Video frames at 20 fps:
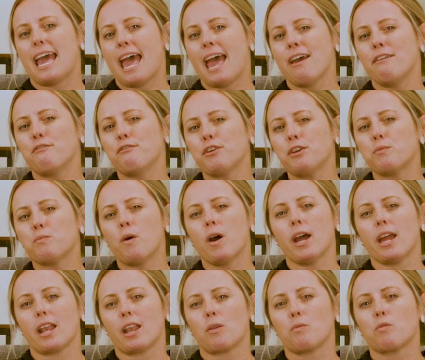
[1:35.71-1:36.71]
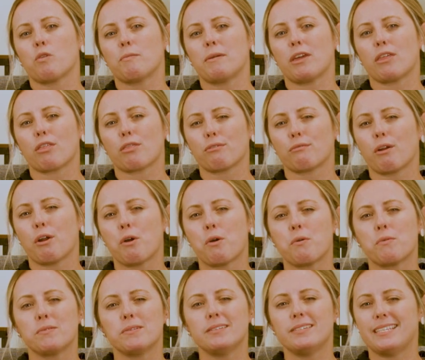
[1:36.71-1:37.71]
Every one will be
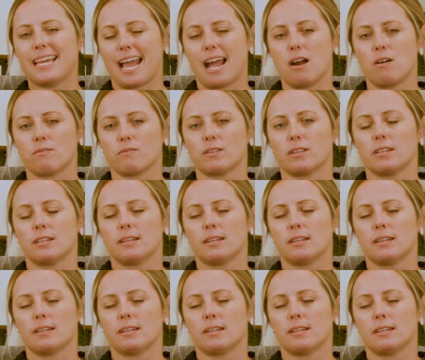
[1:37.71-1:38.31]
thrown down."